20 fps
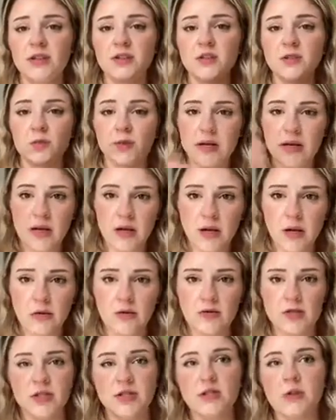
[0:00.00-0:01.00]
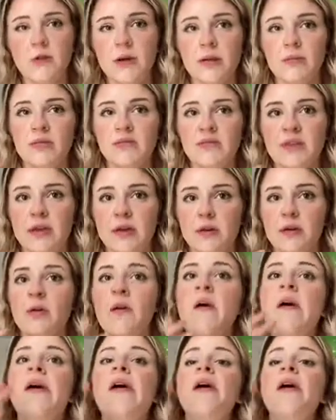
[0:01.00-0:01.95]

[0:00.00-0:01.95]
So we know, just a quick review,